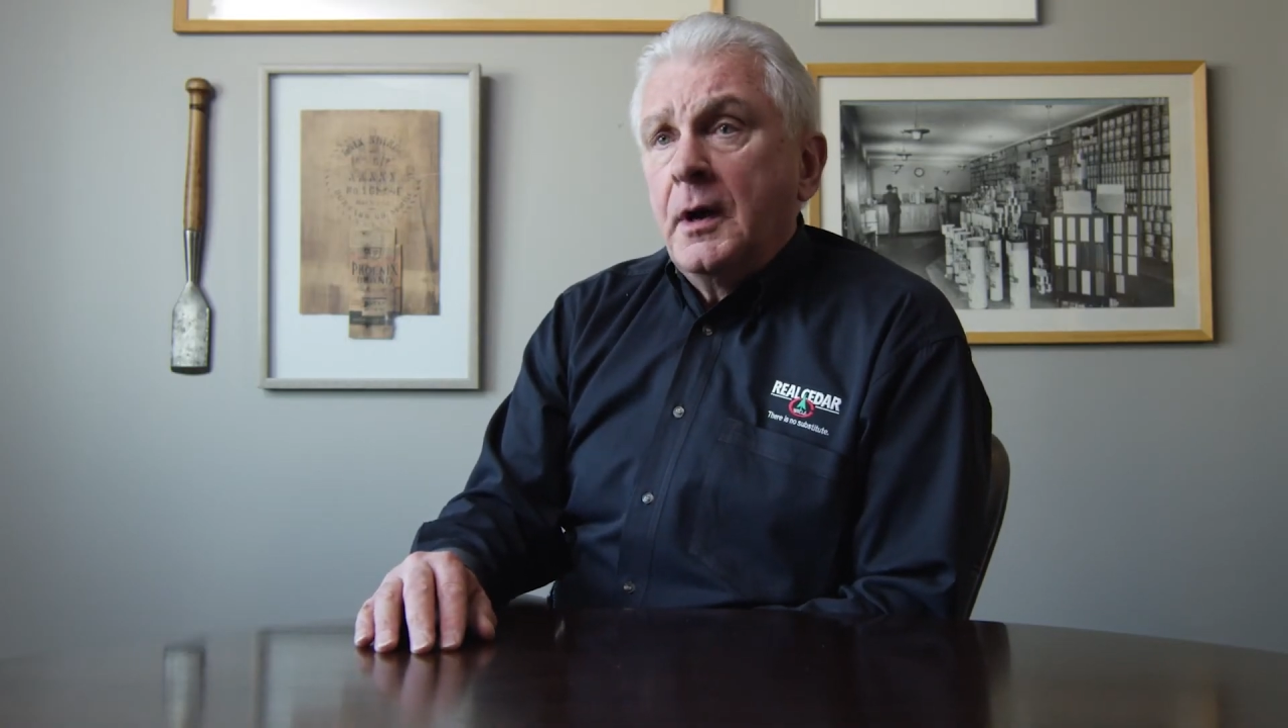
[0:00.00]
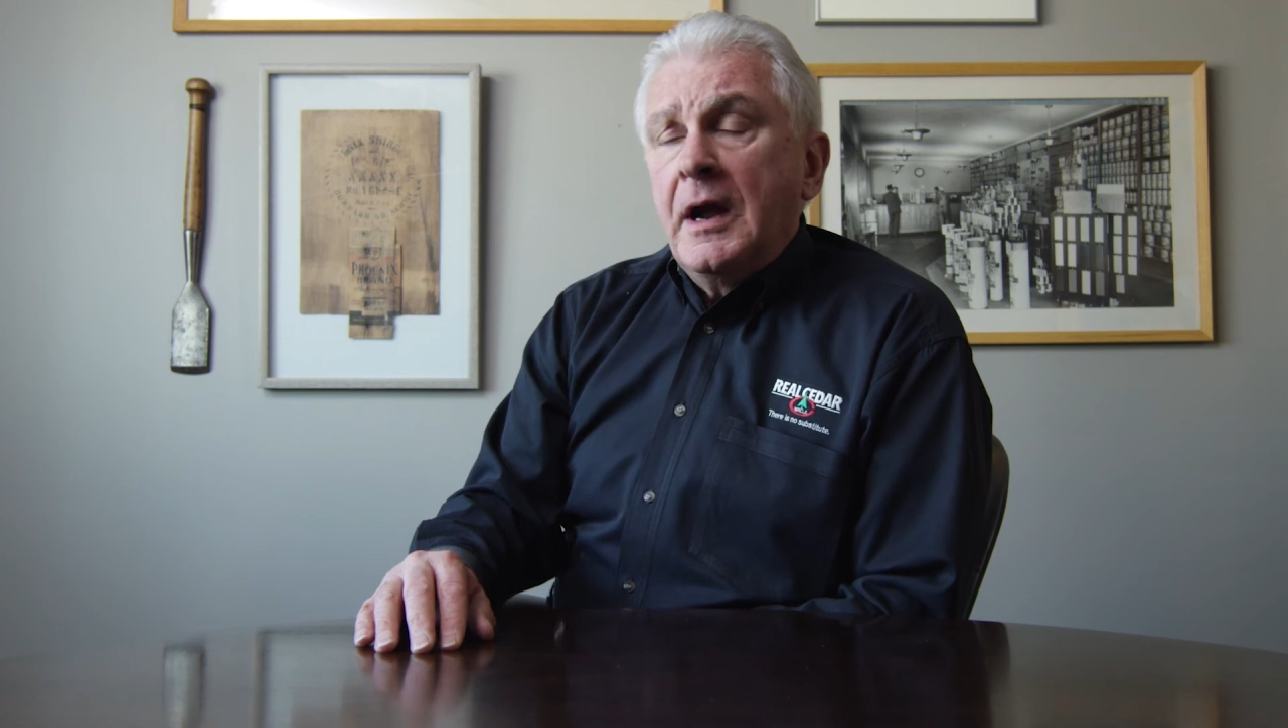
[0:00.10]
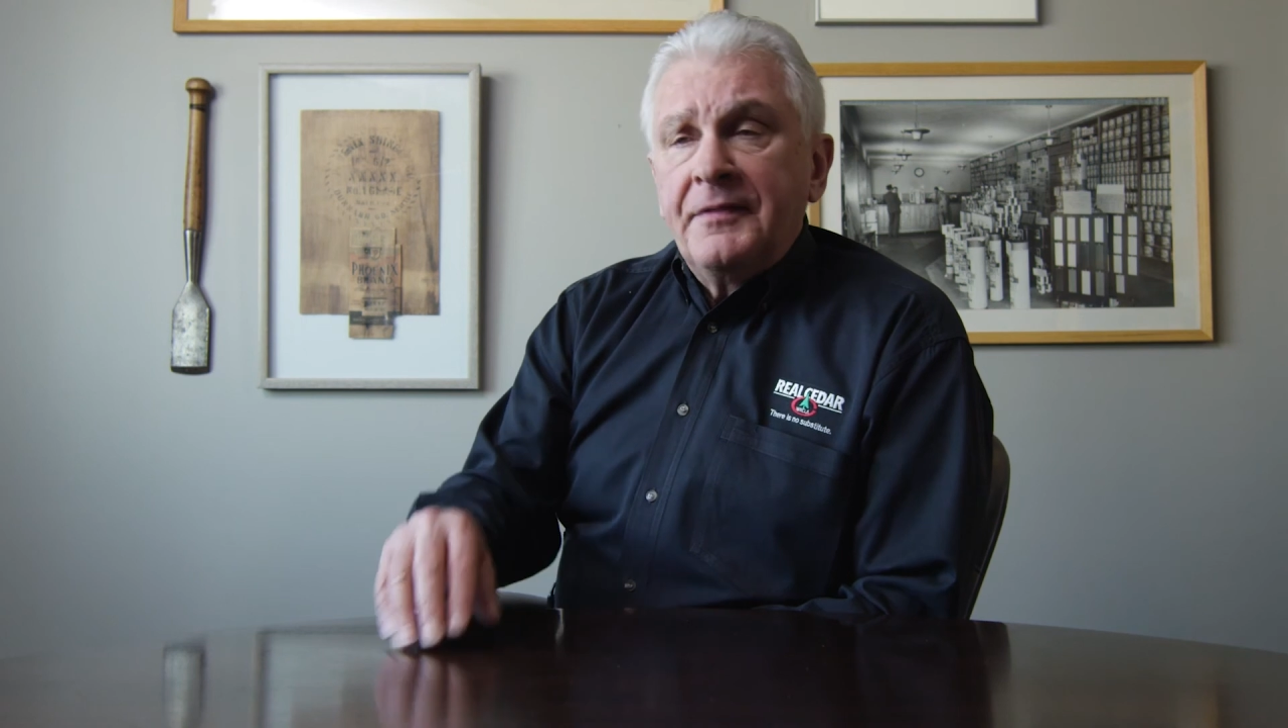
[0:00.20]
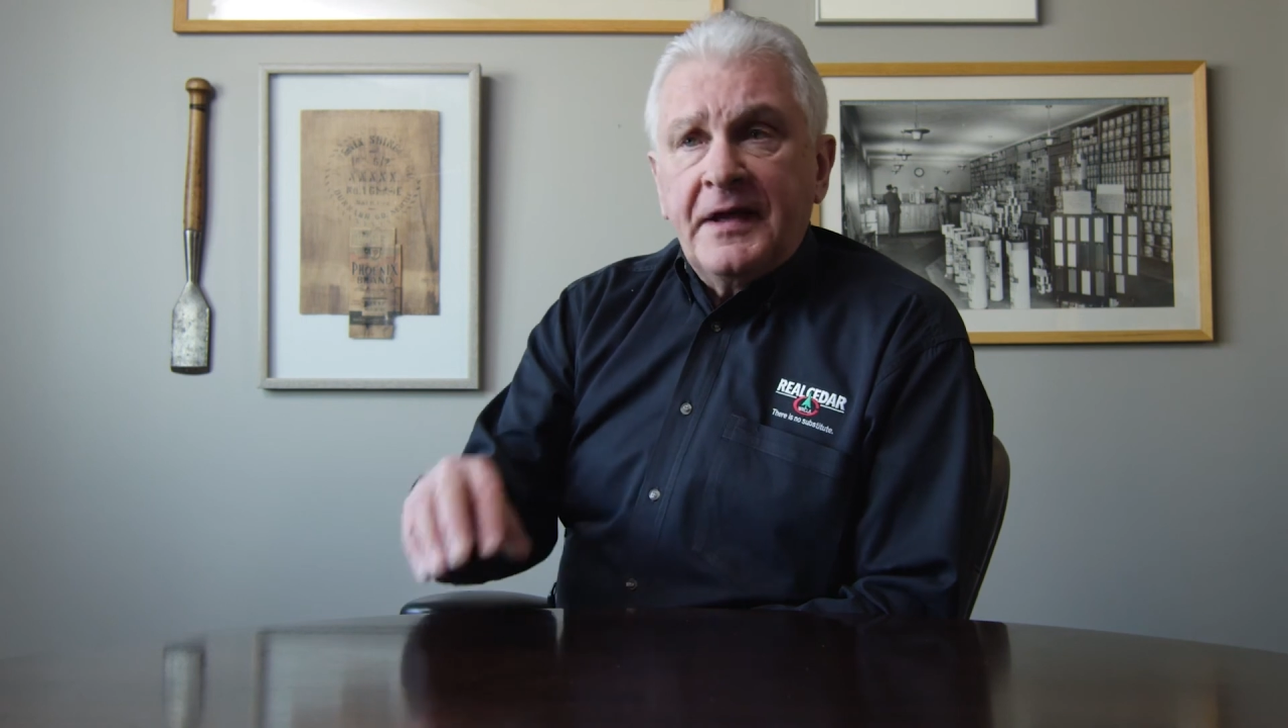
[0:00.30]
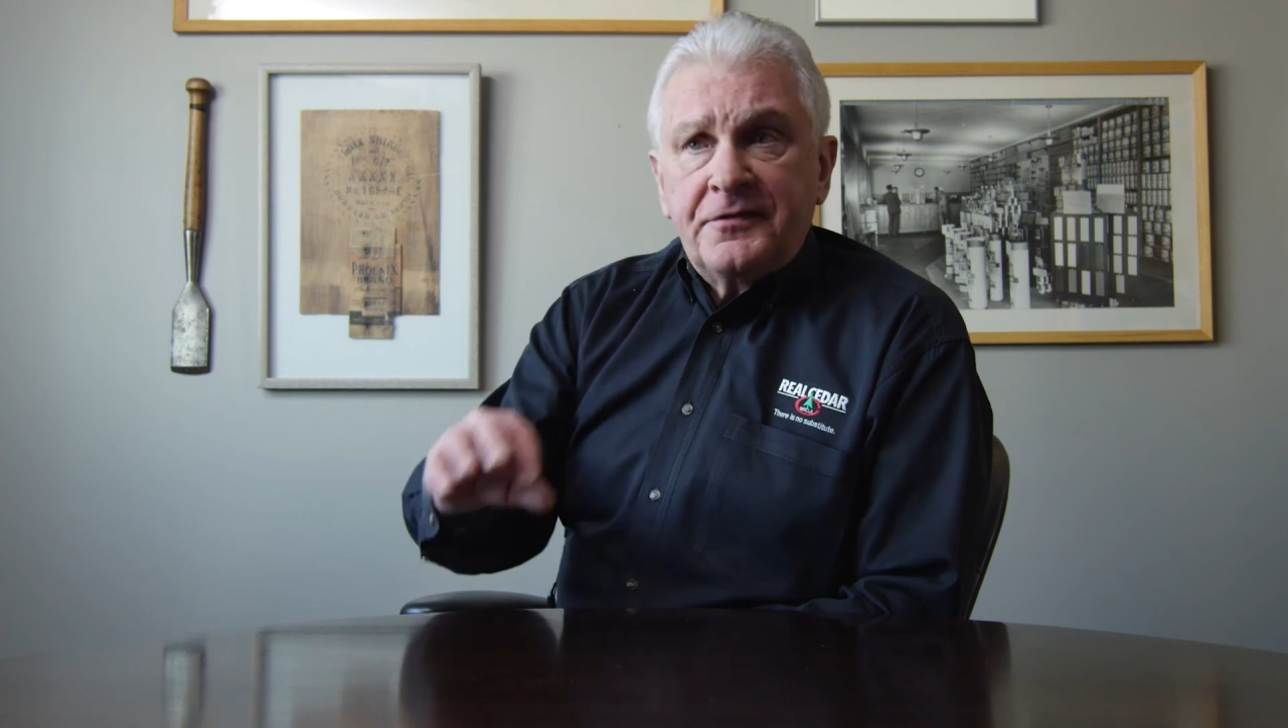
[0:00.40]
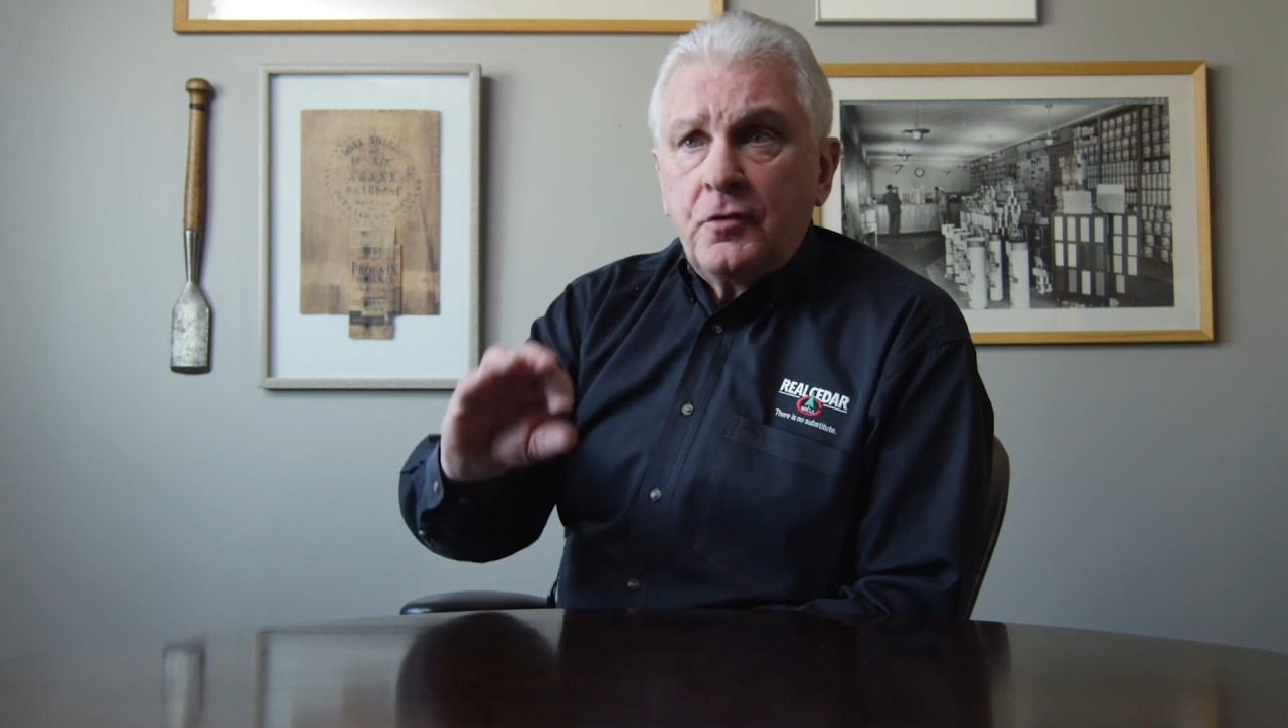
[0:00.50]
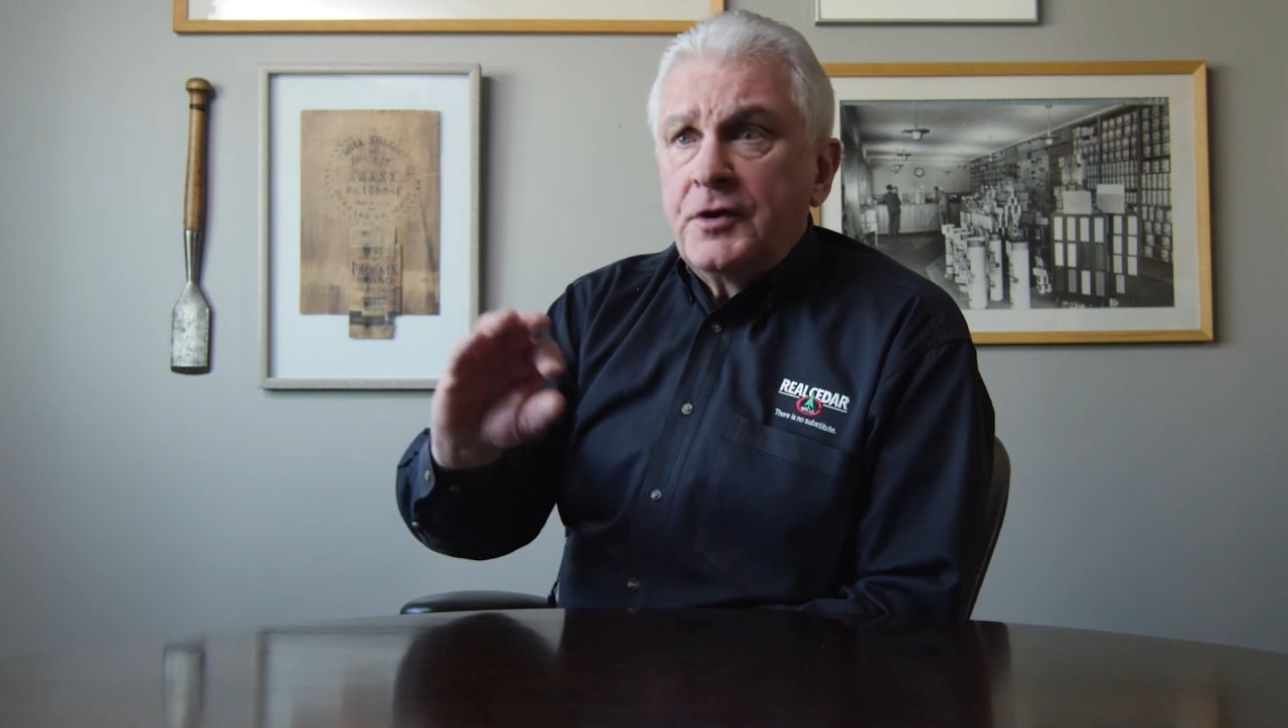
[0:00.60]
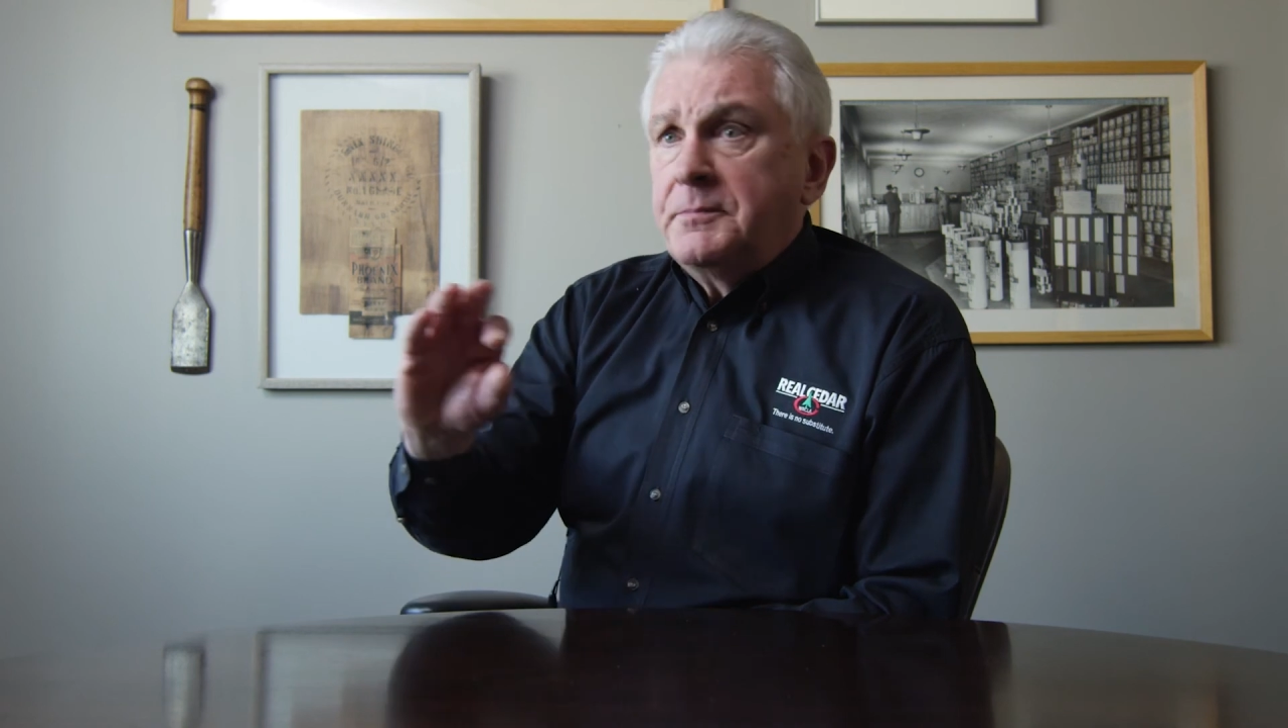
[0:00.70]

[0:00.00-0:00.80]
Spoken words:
and it's going